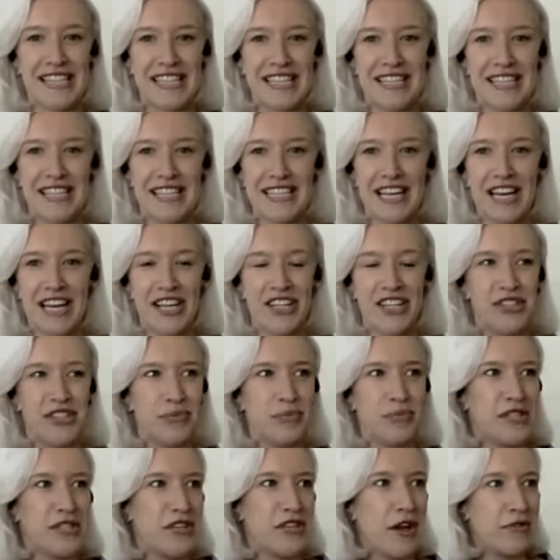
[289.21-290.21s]
And I just
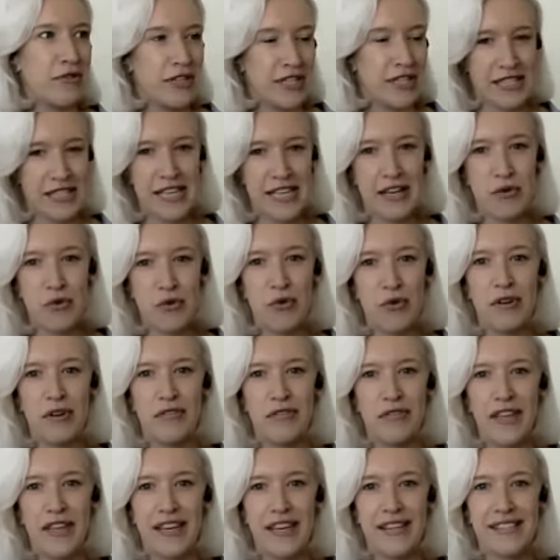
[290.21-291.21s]
was noticing all
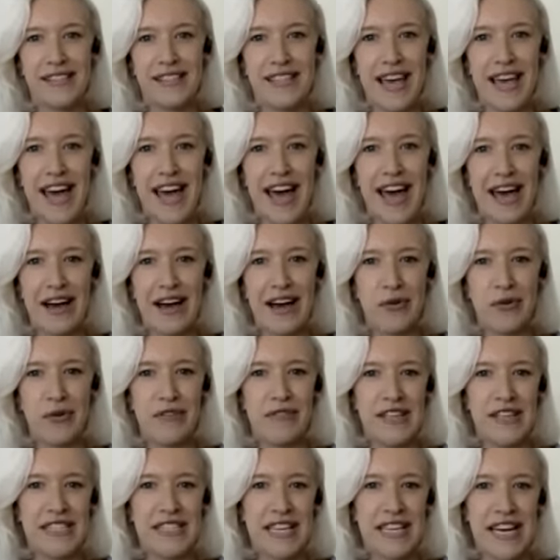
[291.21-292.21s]
of these
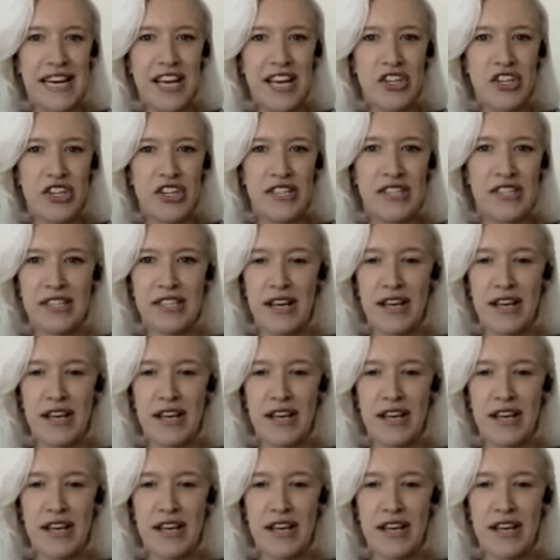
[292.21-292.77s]
connections.